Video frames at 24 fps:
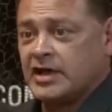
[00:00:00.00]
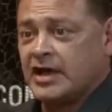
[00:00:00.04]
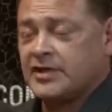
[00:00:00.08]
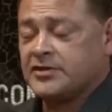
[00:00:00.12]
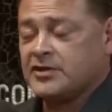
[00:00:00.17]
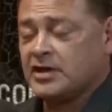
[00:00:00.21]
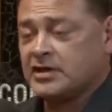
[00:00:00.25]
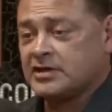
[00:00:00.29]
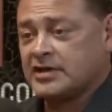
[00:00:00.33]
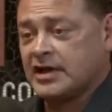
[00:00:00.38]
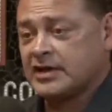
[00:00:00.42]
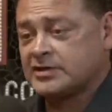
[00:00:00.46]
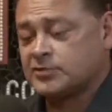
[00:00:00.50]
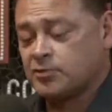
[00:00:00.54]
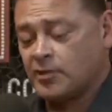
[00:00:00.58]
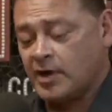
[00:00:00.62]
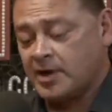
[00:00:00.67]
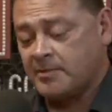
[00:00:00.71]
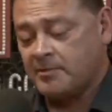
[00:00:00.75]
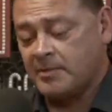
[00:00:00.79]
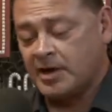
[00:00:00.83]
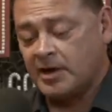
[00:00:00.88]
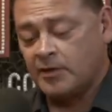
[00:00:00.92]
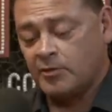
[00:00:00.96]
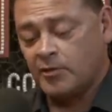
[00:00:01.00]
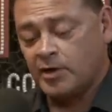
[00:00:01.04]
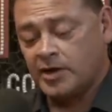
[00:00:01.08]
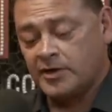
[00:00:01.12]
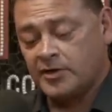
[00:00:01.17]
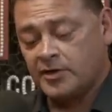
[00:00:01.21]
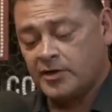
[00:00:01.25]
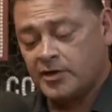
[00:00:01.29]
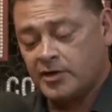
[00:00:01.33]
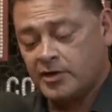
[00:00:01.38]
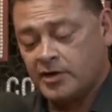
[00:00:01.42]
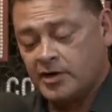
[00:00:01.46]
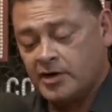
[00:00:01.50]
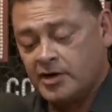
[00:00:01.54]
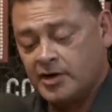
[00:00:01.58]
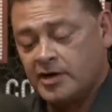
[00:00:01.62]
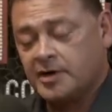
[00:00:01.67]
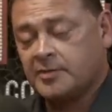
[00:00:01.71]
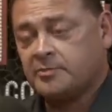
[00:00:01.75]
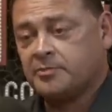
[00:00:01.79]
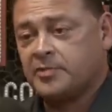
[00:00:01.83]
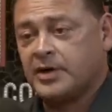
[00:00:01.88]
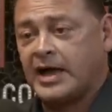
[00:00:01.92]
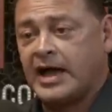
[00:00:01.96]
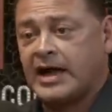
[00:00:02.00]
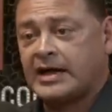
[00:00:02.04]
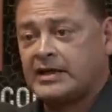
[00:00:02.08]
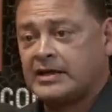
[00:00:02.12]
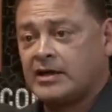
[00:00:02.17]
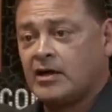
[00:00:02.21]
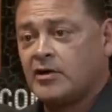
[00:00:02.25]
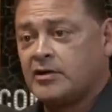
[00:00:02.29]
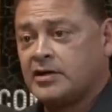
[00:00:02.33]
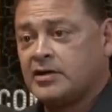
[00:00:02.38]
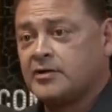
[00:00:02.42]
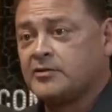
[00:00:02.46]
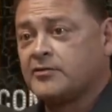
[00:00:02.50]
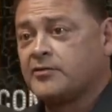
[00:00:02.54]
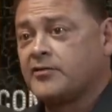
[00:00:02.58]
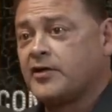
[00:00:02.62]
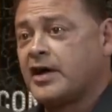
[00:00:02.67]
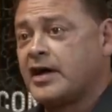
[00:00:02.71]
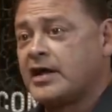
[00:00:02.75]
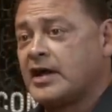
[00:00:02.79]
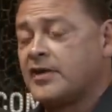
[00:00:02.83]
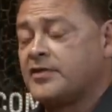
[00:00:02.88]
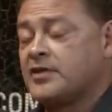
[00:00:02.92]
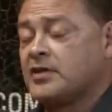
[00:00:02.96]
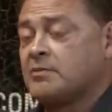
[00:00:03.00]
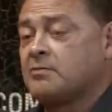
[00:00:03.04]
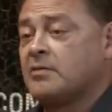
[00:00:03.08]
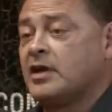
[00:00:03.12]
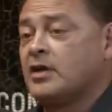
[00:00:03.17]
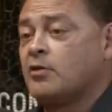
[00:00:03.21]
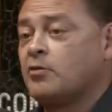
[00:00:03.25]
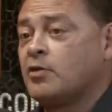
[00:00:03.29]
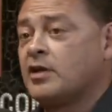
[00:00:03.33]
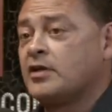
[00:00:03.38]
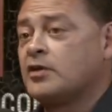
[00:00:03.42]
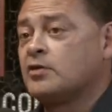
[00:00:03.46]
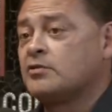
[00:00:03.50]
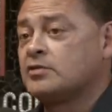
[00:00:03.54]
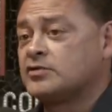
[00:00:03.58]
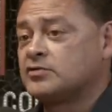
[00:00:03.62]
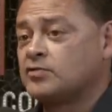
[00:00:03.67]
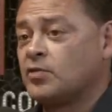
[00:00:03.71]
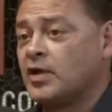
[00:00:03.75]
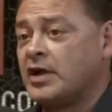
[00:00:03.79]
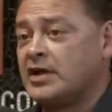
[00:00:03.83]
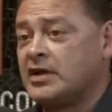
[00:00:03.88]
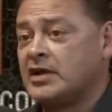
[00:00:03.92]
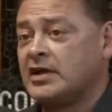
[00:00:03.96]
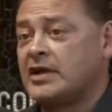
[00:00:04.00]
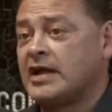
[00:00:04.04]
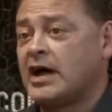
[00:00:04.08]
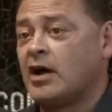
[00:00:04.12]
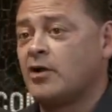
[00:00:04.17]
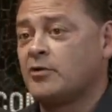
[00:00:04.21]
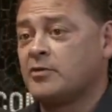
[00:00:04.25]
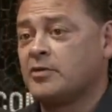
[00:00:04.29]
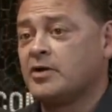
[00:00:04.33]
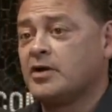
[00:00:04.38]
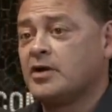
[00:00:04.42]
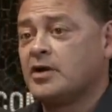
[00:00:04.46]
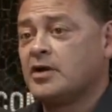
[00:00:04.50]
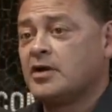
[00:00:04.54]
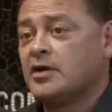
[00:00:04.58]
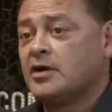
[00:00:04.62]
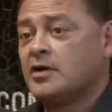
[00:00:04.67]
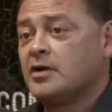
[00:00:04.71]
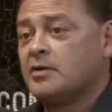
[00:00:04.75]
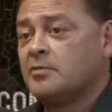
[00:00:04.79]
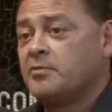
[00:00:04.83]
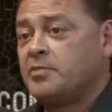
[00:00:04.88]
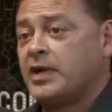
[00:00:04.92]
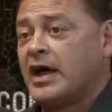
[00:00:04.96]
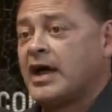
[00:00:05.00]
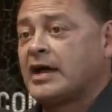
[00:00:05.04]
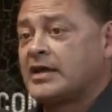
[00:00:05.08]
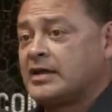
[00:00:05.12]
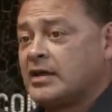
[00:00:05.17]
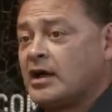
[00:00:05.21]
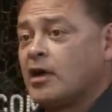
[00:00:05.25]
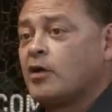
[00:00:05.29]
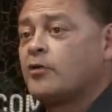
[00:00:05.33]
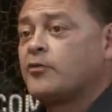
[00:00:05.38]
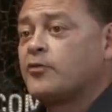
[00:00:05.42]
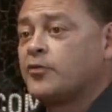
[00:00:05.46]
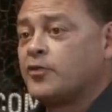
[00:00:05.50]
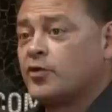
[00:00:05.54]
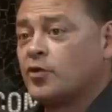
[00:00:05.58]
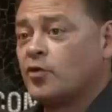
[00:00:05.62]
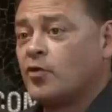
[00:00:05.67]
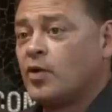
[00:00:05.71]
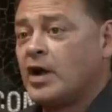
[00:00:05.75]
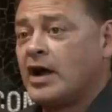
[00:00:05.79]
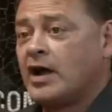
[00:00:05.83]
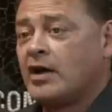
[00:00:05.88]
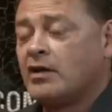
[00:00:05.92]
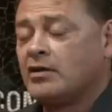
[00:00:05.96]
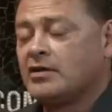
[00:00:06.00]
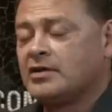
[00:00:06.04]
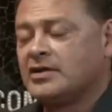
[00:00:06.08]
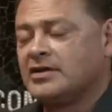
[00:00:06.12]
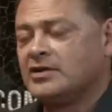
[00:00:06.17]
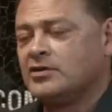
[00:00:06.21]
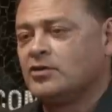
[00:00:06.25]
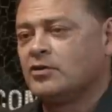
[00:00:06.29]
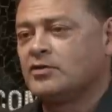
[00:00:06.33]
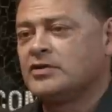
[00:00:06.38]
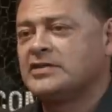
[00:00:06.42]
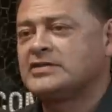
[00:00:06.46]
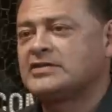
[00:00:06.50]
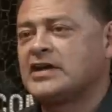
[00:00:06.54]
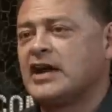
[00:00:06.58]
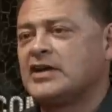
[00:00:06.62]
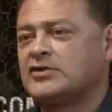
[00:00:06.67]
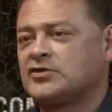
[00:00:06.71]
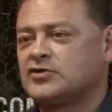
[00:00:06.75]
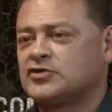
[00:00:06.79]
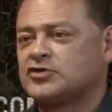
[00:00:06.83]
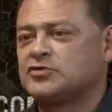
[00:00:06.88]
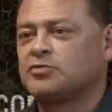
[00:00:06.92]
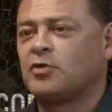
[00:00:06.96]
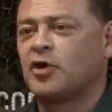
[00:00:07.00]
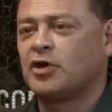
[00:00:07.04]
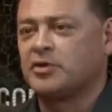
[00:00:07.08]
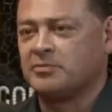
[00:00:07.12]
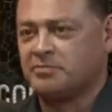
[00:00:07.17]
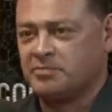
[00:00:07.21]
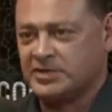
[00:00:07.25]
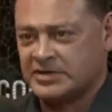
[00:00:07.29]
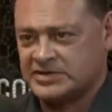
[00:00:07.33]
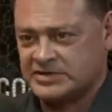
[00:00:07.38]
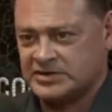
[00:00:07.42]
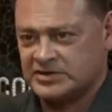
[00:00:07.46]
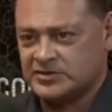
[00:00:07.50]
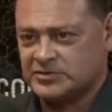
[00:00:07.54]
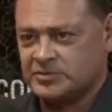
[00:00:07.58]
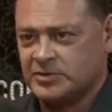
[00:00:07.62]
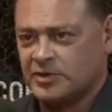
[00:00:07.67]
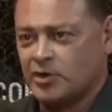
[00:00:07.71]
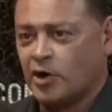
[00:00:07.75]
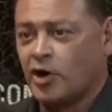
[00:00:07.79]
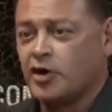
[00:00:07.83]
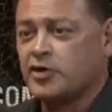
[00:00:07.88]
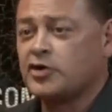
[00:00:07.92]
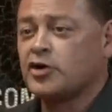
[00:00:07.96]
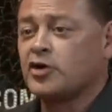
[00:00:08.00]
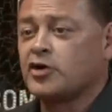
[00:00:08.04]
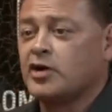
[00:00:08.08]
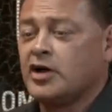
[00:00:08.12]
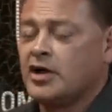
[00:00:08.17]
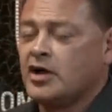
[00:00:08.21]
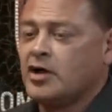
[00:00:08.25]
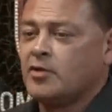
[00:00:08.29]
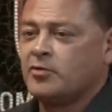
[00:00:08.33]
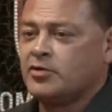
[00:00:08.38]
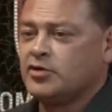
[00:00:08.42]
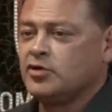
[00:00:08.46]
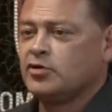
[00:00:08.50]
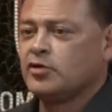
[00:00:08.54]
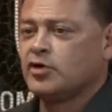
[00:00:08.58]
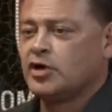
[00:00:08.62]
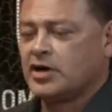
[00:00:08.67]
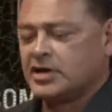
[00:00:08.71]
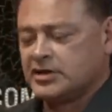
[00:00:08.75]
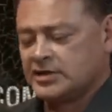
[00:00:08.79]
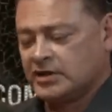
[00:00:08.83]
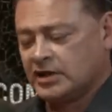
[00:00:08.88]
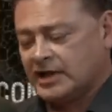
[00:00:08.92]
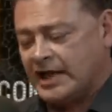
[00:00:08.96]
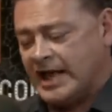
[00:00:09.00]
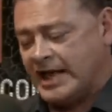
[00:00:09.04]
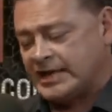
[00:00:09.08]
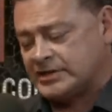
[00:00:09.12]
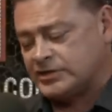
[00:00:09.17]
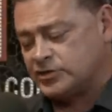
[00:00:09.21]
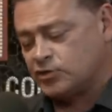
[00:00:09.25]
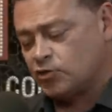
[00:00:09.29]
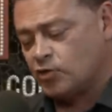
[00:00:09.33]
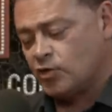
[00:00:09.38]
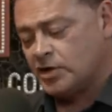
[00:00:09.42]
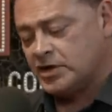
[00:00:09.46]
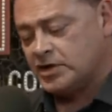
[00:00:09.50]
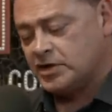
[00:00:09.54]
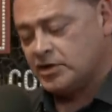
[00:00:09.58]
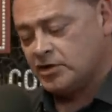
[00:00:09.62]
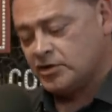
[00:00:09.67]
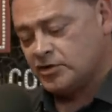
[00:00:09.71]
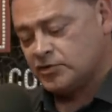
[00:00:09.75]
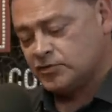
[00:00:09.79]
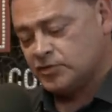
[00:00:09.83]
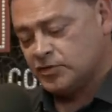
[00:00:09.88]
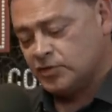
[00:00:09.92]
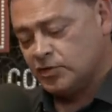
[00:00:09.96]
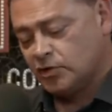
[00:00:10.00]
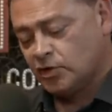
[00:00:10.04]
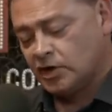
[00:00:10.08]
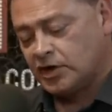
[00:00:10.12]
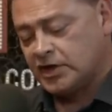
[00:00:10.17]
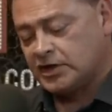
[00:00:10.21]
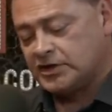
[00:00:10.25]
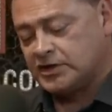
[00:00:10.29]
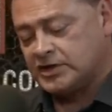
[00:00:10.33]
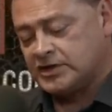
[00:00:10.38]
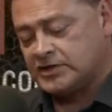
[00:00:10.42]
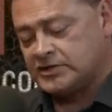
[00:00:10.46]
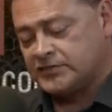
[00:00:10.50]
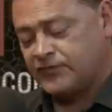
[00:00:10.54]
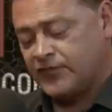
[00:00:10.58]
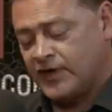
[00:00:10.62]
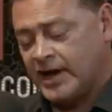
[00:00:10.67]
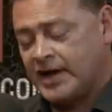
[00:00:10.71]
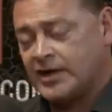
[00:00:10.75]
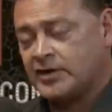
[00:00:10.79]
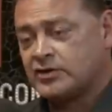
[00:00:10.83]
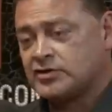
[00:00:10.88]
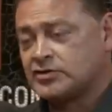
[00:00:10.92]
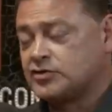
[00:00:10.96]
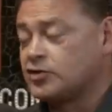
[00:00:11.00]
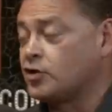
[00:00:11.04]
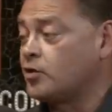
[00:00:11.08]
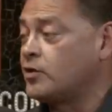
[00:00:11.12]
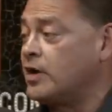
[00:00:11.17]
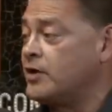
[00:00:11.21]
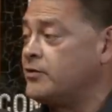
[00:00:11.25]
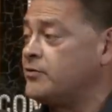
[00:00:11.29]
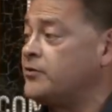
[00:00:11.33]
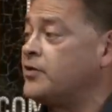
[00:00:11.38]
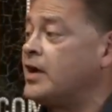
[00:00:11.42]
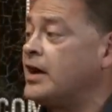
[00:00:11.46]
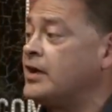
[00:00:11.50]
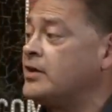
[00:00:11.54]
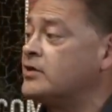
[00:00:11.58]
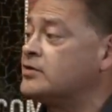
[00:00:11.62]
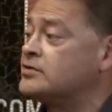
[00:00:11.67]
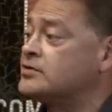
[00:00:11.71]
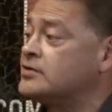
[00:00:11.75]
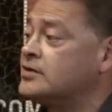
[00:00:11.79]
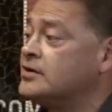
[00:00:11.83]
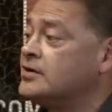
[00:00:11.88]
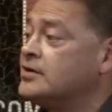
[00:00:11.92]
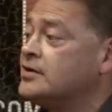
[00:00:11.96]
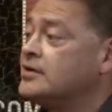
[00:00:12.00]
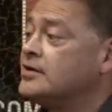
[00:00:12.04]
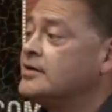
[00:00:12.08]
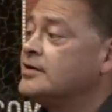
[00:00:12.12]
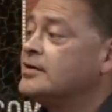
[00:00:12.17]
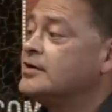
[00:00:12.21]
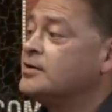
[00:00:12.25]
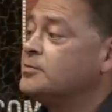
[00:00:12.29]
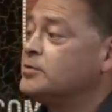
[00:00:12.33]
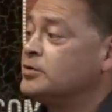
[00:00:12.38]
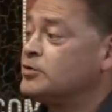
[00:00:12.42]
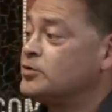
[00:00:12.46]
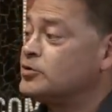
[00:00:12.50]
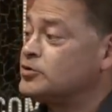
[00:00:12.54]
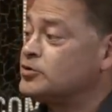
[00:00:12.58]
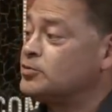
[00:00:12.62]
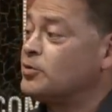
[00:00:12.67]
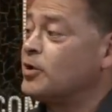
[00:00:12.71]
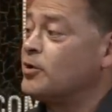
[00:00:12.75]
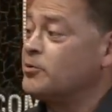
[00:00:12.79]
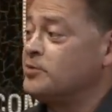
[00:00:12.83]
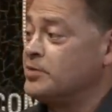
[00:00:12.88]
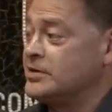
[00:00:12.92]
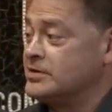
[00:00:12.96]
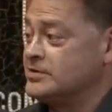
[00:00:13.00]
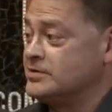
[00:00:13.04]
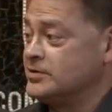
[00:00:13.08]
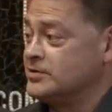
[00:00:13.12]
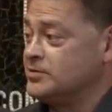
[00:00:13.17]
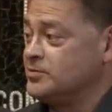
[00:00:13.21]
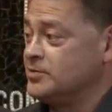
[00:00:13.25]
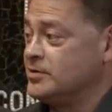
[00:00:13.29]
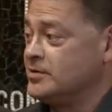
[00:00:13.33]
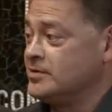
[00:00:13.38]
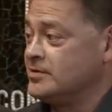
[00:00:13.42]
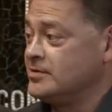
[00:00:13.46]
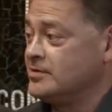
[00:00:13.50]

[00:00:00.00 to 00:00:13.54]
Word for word: I think that's why Mayweather and Pacquiao didn't fight. I think Mayweather was waiting out Pacquiao for a while. You know, these guys are smart businessmen. Mm-hmm. When you look at the last 20 years, when you look at these fighters, they're great fighters, but they're smart businessmen.